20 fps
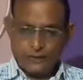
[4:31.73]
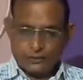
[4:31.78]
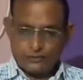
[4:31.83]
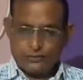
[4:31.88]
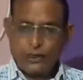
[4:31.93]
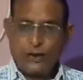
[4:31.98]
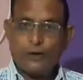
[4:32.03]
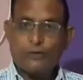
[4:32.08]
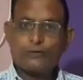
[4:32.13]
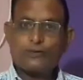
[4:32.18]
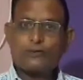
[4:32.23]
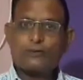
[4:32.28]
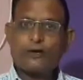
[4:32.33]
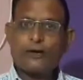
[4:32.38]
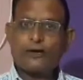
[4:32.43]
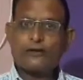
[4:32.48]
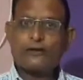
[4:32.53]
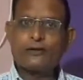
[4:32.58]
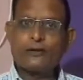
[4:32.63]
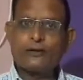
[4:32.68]
So, how to
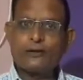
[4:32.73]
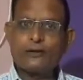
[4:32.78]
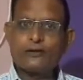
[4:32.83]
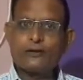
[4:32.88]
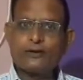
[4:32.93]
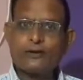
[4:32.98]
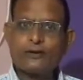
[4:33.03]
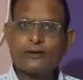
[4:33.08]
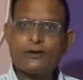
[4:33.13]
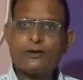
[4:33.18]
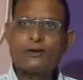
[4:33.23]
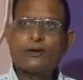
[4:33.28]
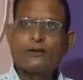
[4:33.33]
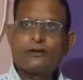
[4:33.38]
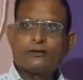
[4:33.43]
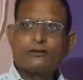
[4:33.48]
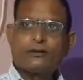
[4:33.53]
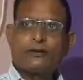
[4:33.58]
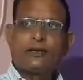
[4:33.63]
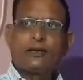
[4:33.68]
write a letter?
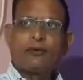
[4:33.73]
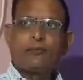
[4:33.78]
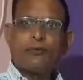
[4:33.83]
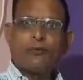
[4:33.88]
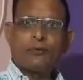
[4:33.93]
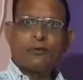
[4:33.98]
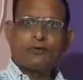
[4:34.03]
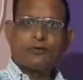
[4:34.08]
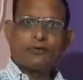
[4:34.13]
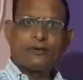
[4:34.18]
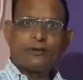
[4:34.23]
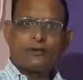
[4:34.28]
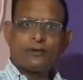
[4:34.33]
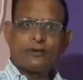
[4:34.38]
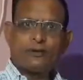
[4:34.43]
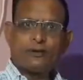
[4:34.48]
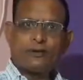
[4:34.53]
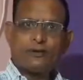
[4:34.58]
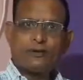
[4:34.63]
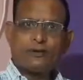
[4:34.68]
The name of a
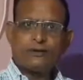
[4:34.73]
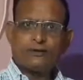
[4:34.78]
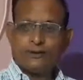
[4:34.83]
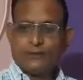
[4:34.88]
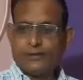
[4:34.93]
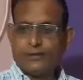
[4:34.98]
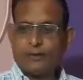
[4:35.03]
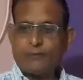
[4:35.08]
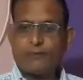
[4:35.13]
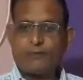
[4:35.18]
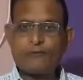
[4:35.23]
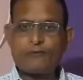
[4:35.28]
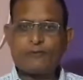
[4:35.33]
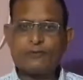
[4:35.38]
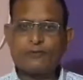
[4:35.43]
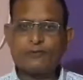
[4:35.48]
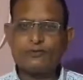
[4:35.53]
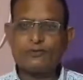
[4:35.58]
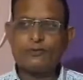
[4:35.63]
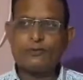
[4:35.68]
sender, the name of
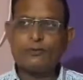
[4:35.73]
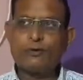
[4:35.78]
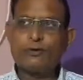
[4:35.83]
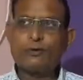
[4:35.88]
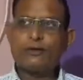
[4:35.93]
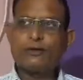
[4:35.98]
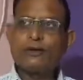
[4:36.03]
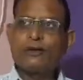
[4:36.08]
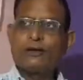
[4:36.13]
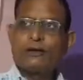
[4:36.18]
a receiver,